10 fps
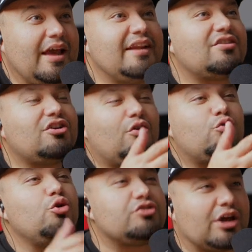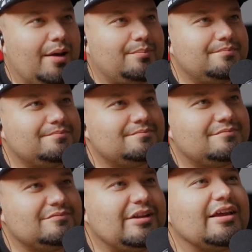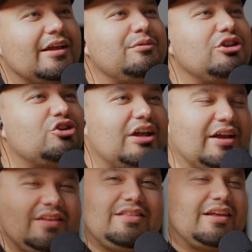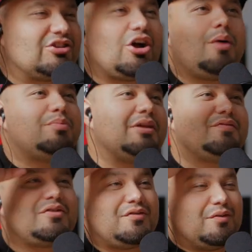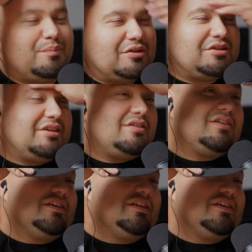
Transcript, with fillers: and it's on a rooftop and it's on like rooftop, I mean yeah. you're like like top level yeah, of a yeah. building